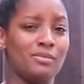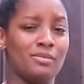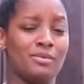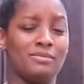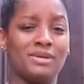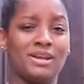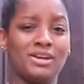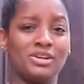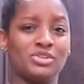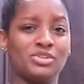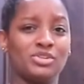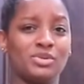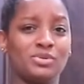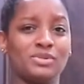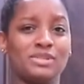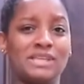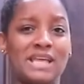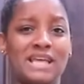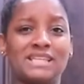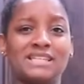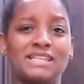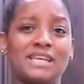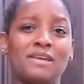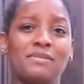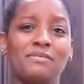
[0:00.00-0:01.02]
My manager was
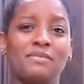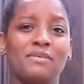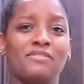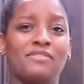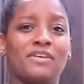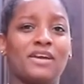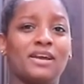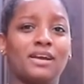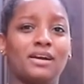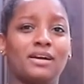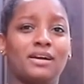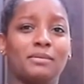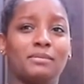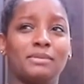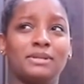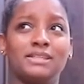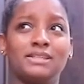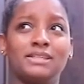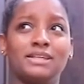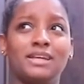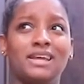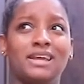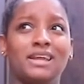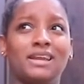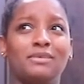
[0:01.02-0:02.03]
asking me if I could come in
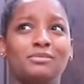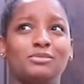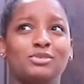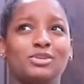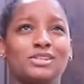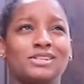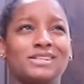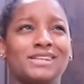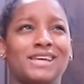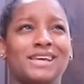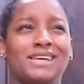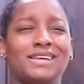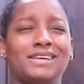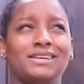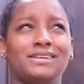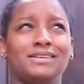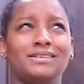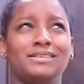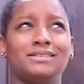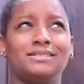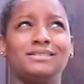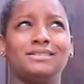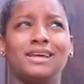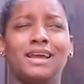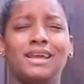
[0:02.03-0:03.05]
today, and I'm just like,
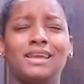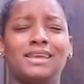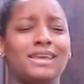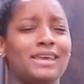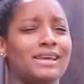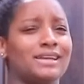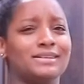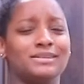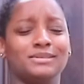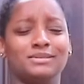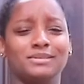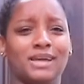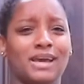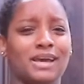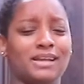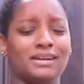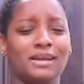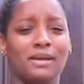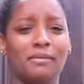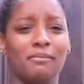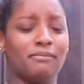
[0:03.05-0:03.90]
yeah, I can't do that.